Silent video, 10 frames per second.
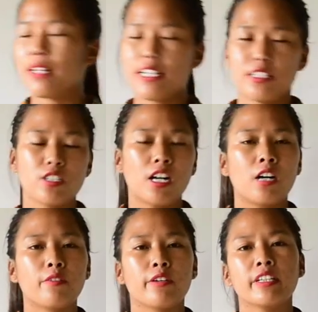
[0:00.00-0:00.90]
places
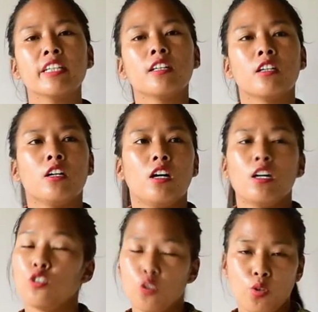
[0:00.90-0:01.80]
are very
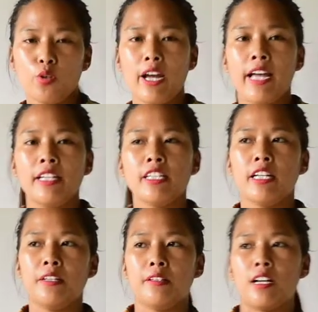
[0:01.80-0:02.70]
low, and
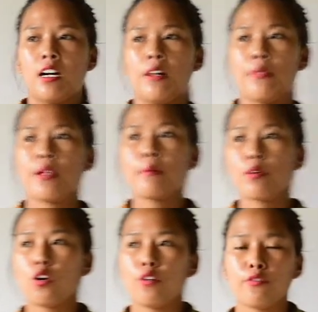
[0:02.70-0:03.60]
then the number
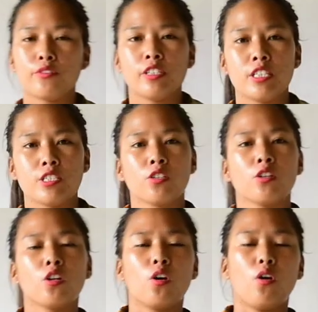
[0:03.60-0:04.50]
of these
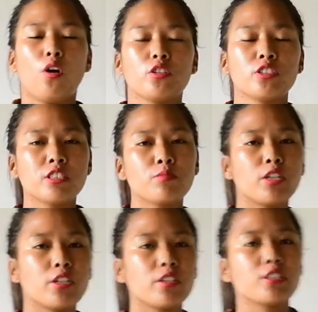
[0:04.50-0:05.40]
oxygen
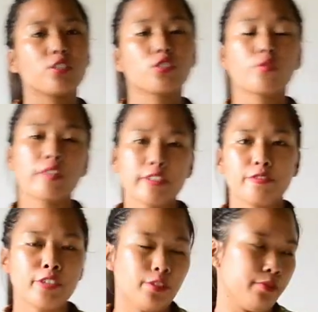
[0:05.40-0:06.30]
molecules is also very
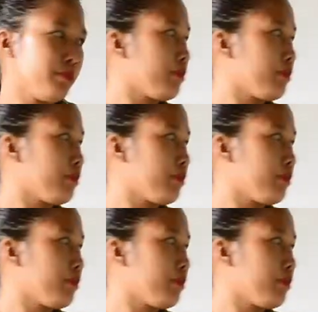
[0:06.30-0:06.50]
few.